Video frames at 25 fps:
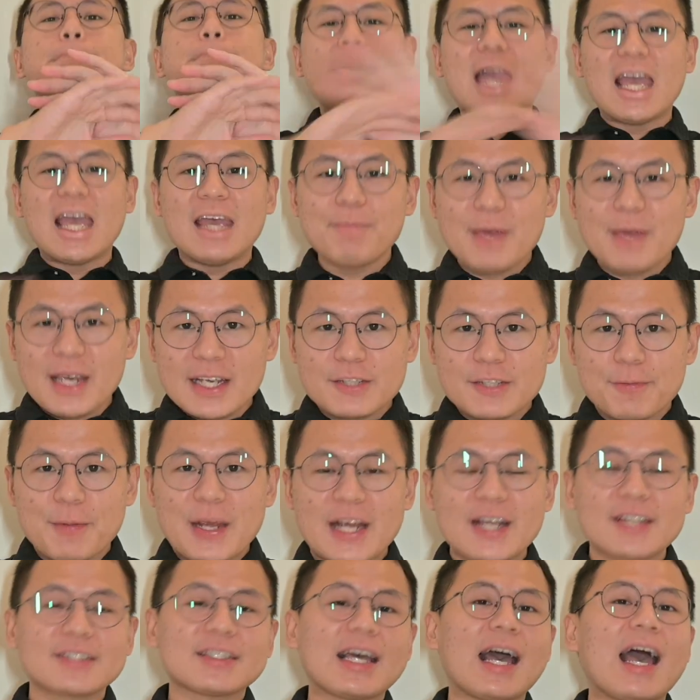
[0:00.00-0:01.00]
Maybe it's
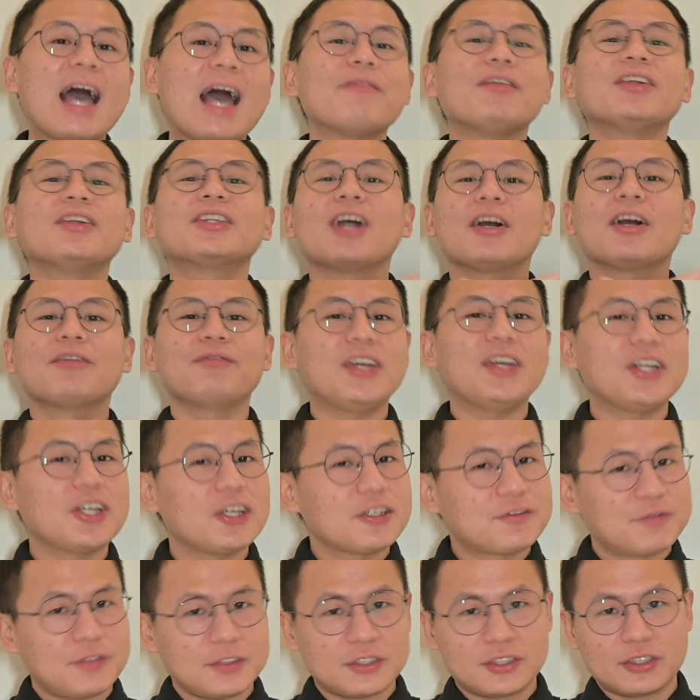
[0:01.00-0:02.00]
because I haven't done
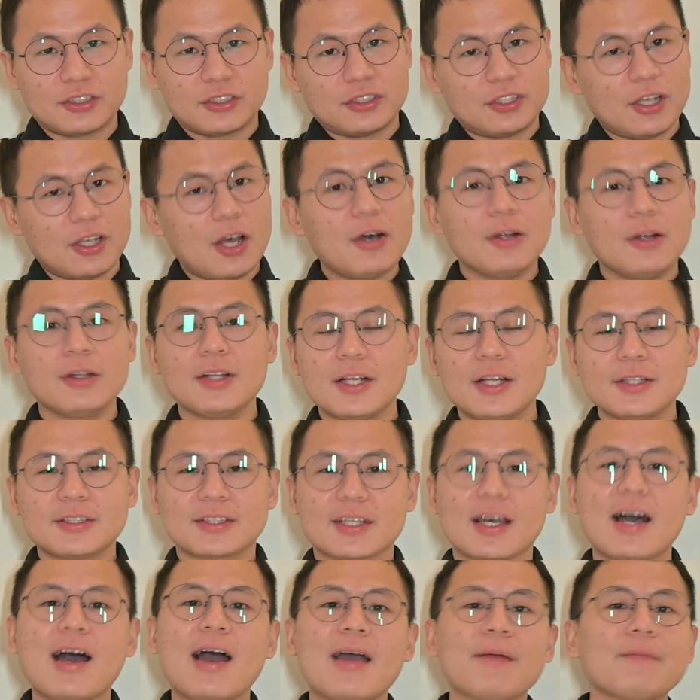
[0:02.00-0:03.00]
videos for so long
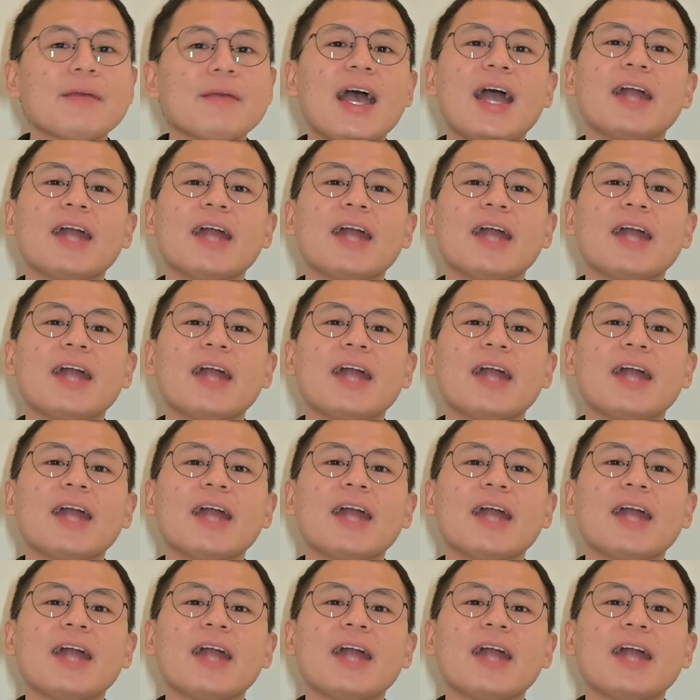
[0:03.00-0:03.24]
time,